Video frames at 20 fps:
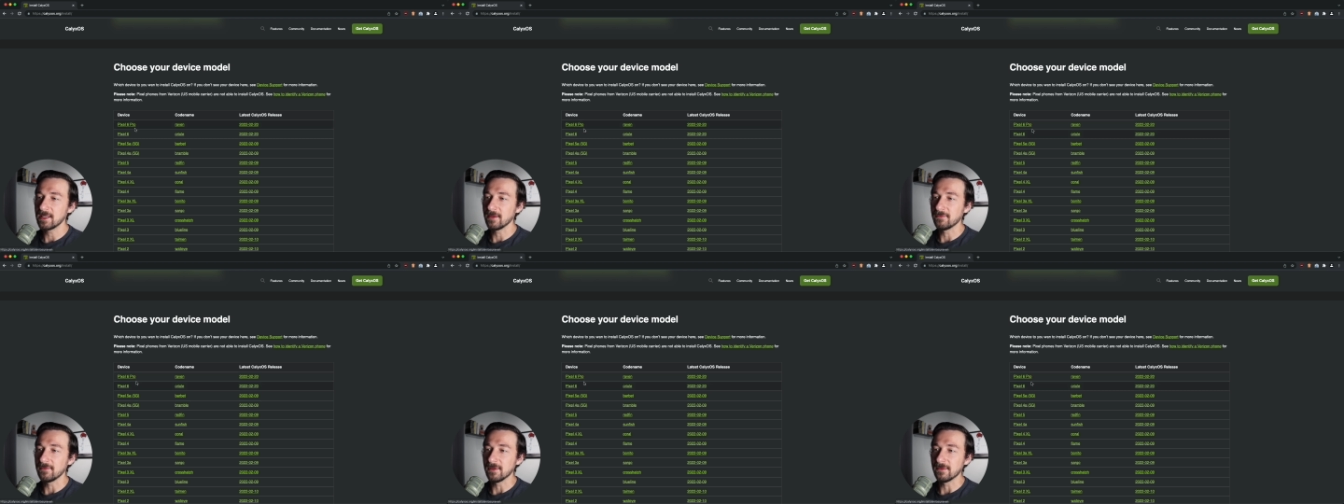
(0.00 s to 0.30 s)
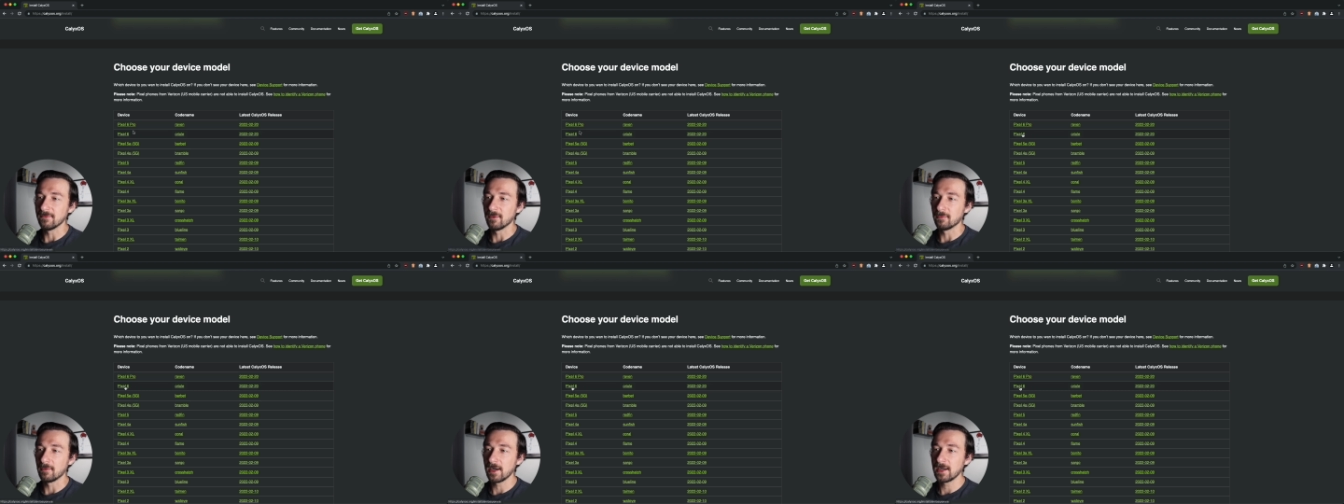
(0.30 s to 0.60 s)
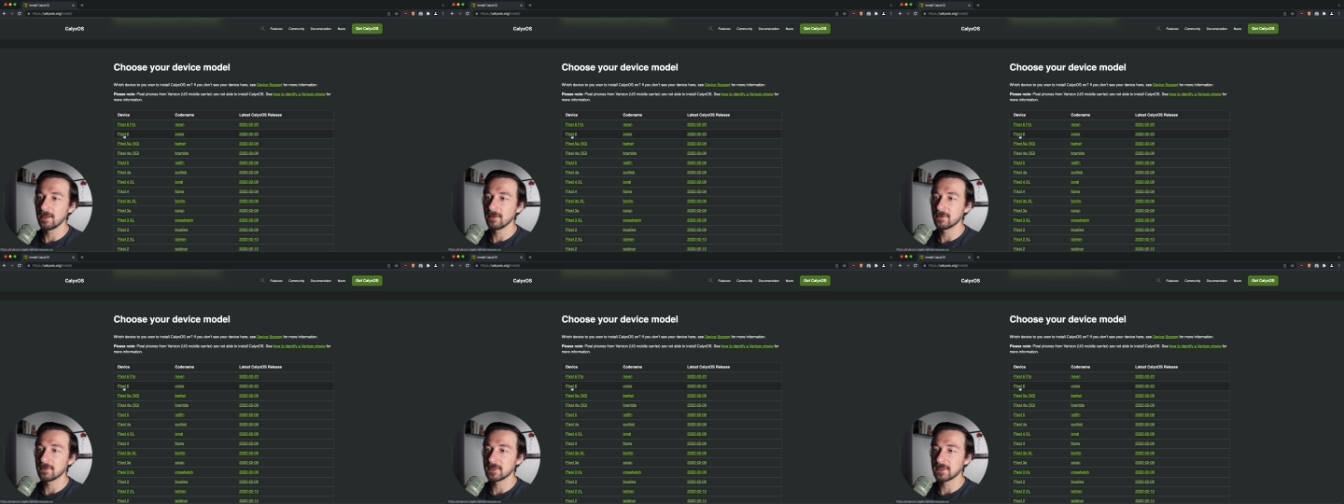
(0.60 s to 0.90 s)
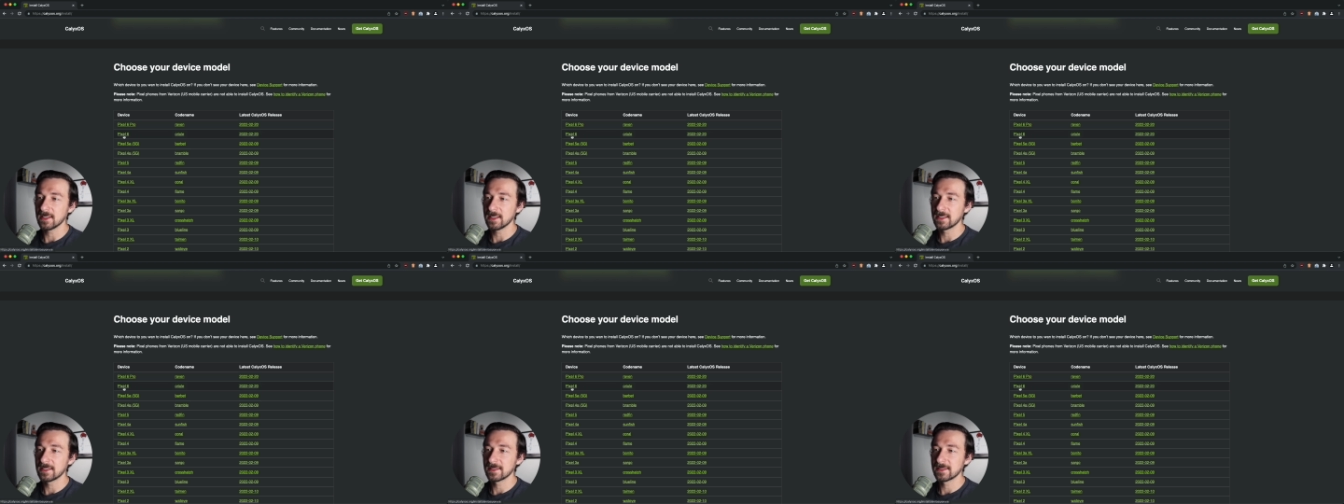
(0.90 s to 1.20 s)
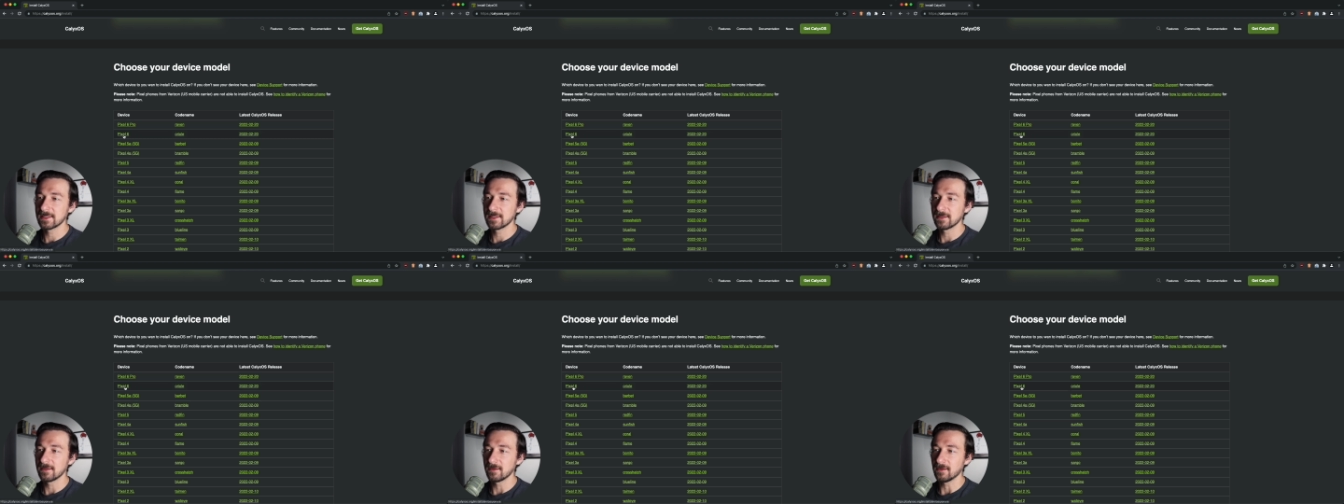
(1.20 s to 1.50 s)
If you have the regular
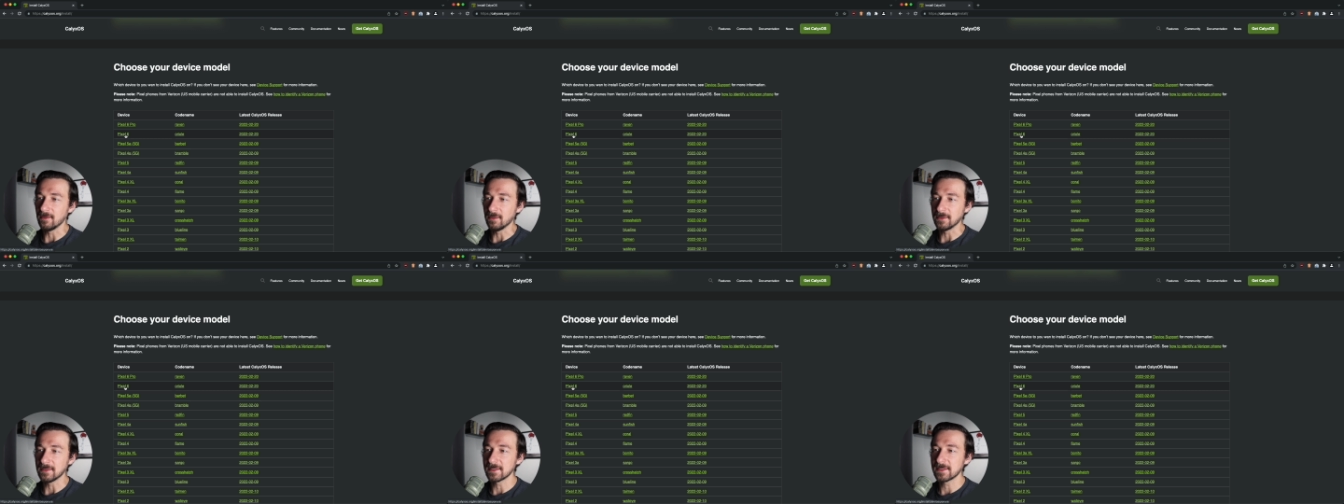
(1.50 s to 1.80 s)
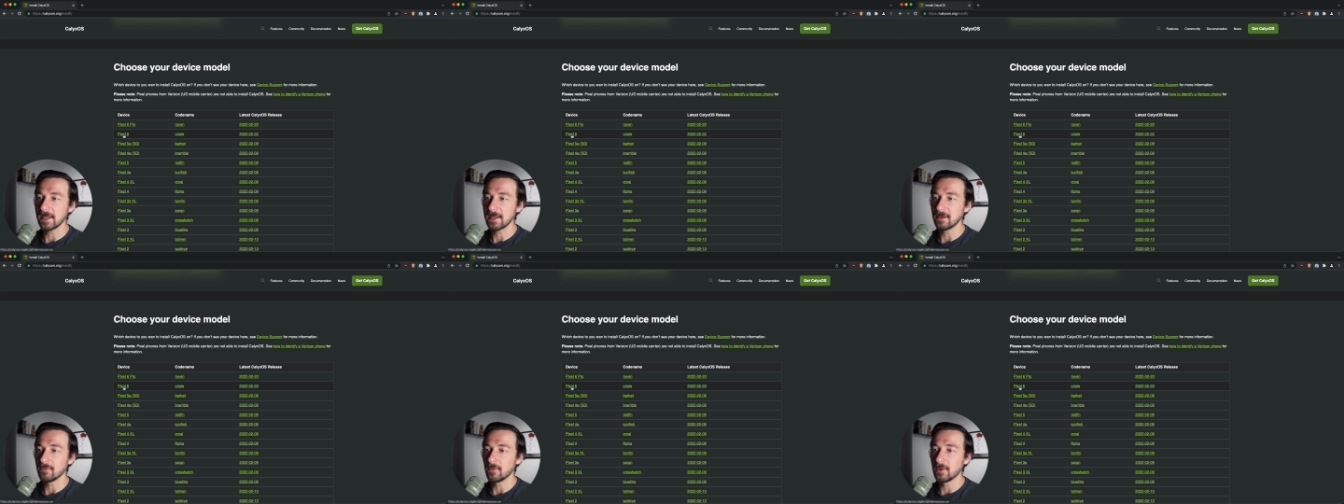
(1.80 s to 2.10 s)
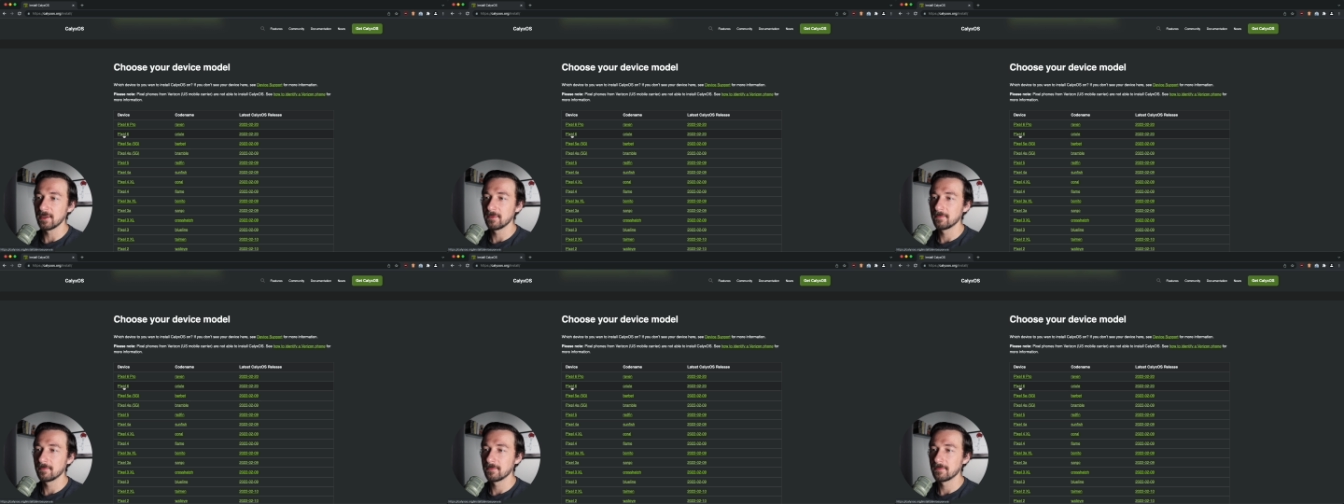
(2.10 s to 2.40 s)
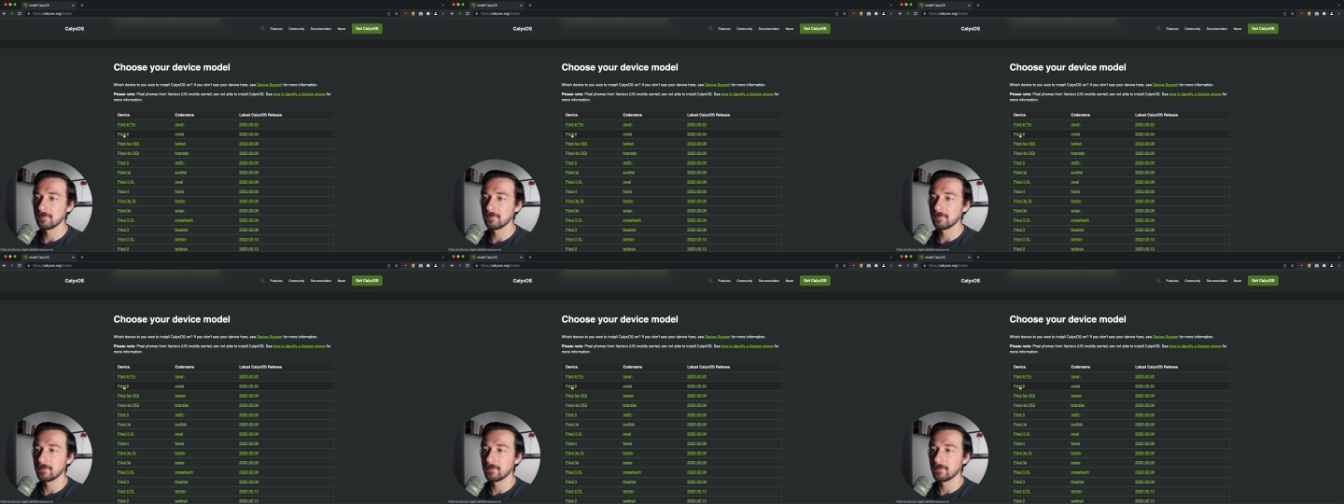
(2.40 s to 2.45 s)
6, click the second one.